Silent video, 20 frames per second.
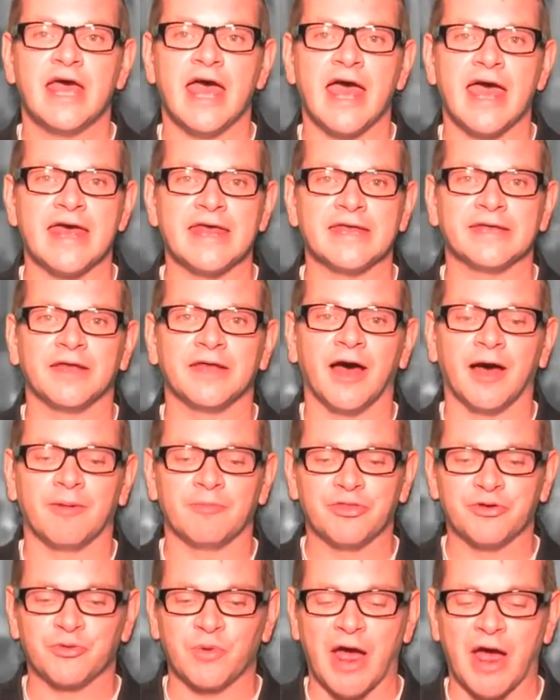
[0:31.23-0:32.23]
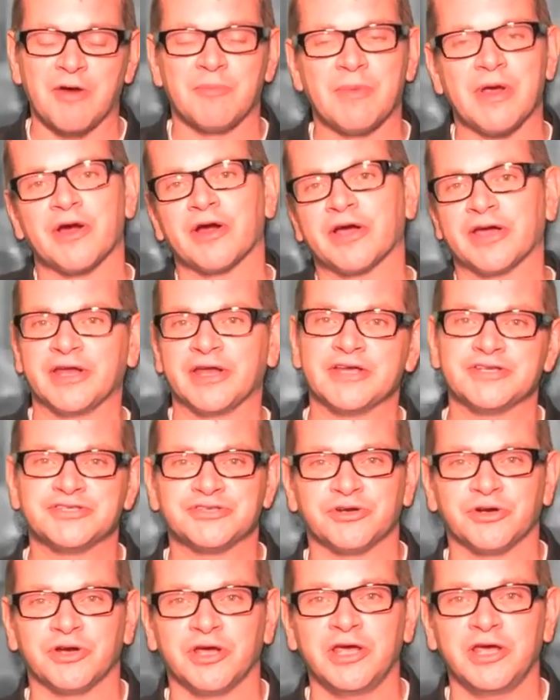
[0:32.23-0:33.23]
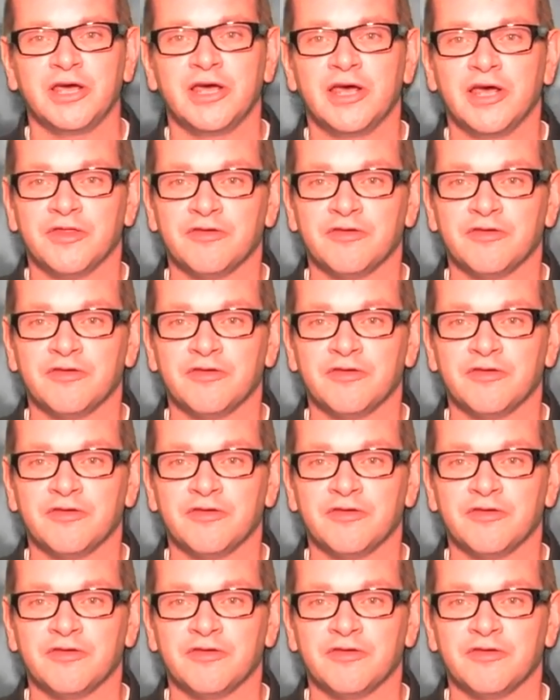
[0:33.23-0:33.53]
And throughout American history,